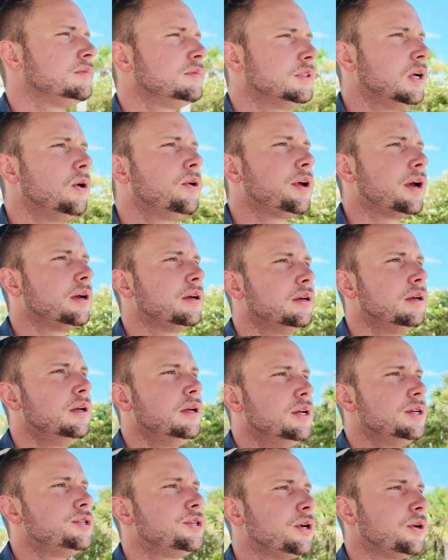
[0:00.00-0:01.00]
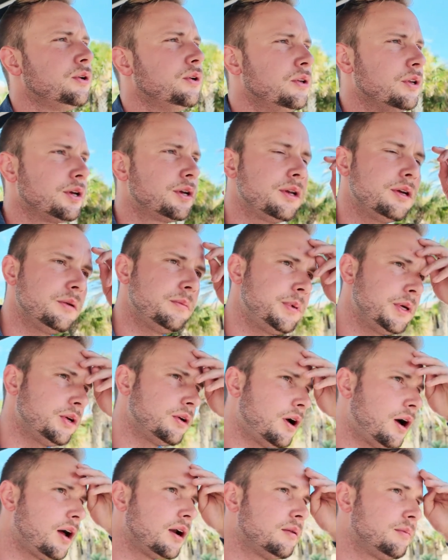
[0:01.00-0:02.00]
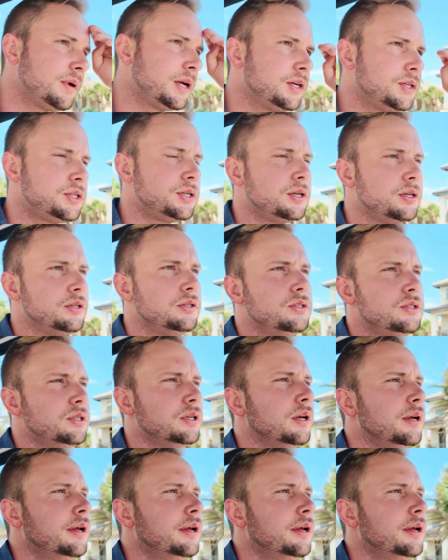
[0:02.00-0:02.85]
Okay, so you're looking to build automations,